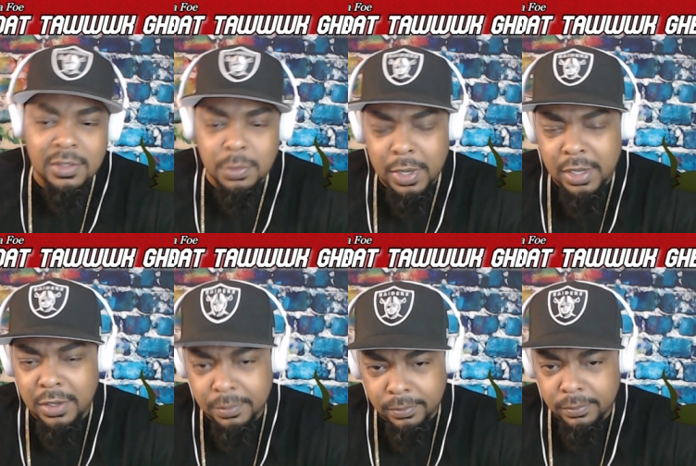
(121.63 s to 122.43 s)
away.
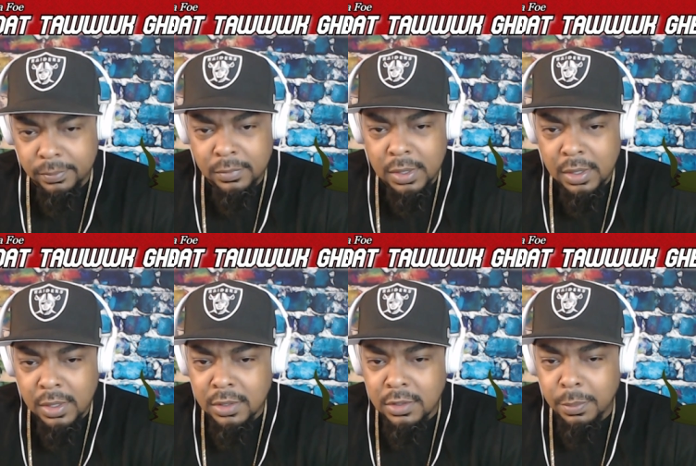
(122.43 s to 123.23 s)

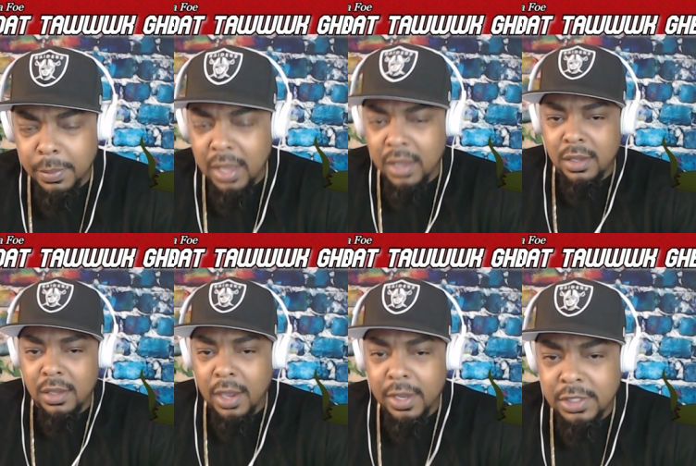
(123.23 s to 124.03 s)
So man,
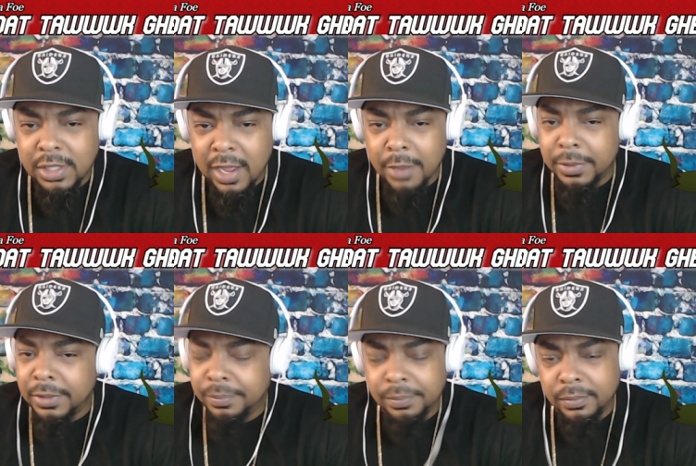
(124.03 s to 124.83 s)
y'all gotta chill out, man.
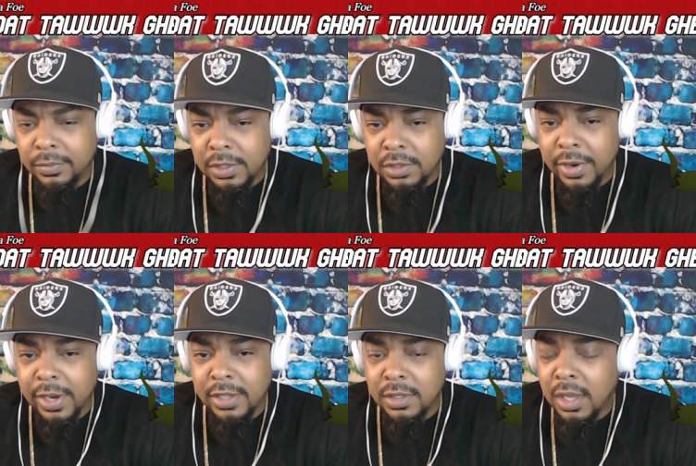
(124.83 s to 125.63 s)
It's
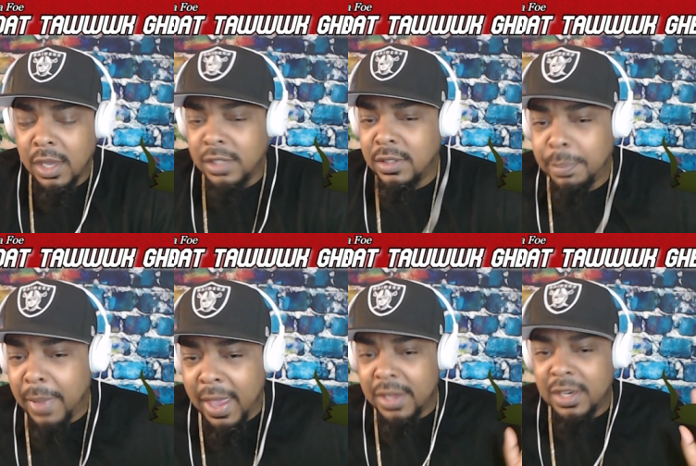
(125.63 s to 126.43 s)
crazy because it,
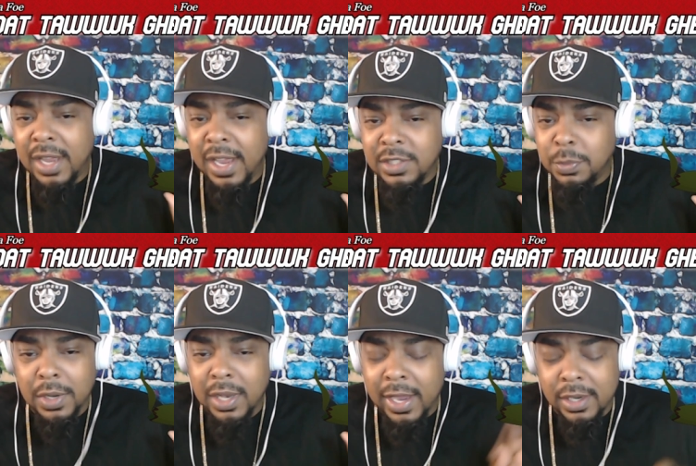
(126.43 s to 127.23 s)
back in the days it
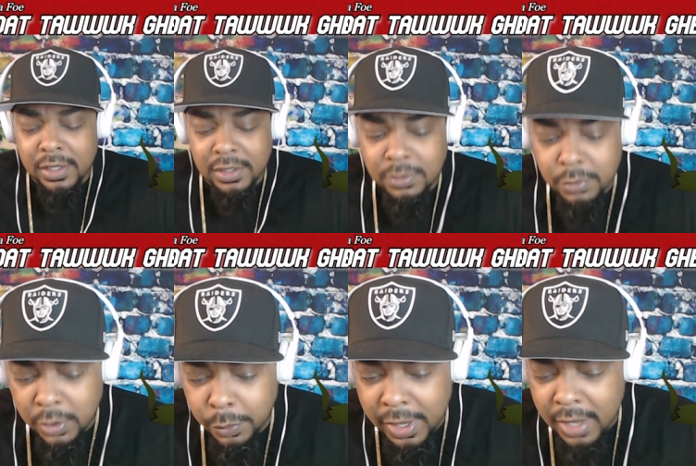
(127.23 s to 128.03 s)
wasn't like this. You know,
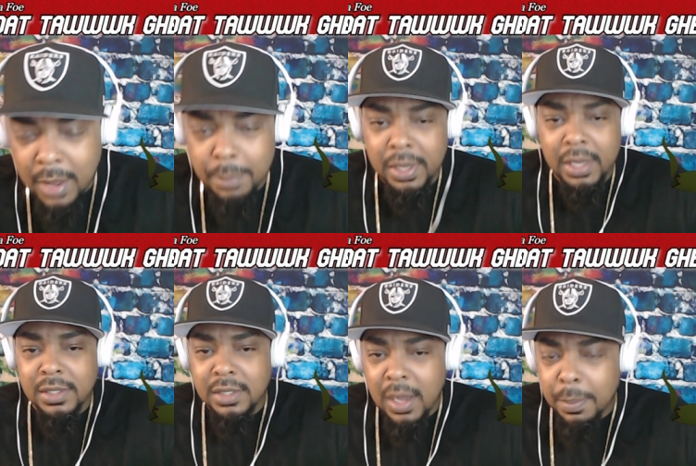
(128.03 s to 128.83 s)
we had our biggies
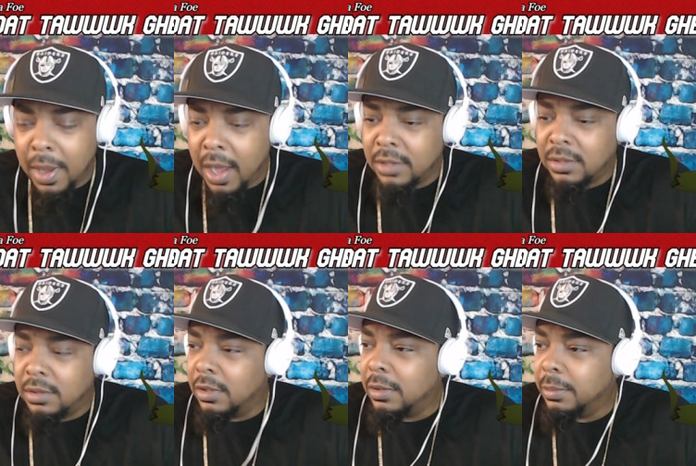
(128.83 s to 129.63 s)
and our pox.
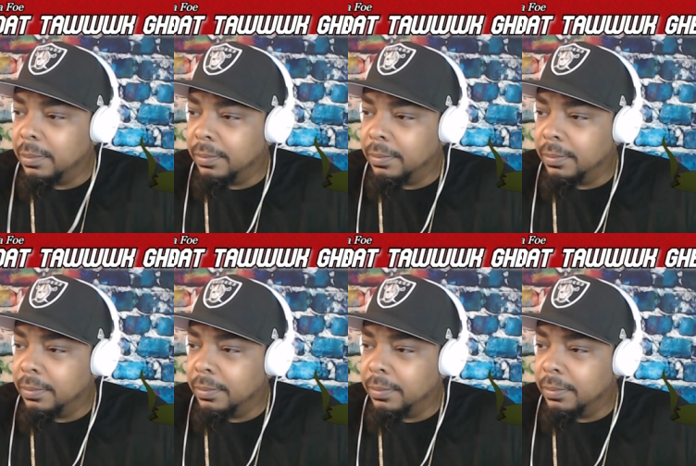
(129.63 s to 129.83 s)
Um,